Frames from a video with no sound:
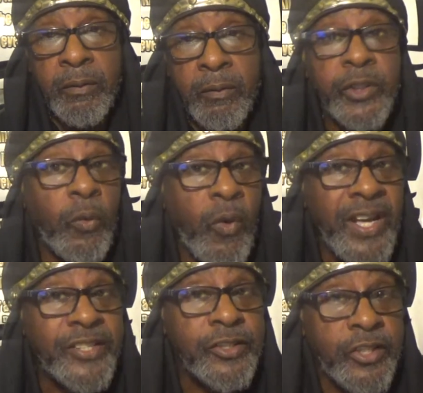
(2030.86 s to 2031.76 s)
With a
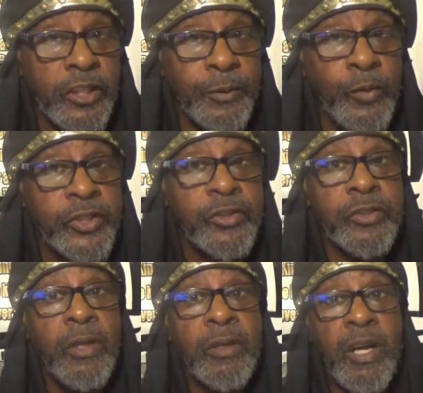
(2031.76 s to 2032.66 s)
righteous judgment, which
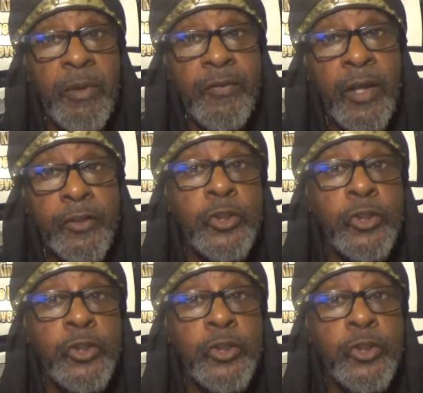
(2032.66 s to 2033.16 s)
is coming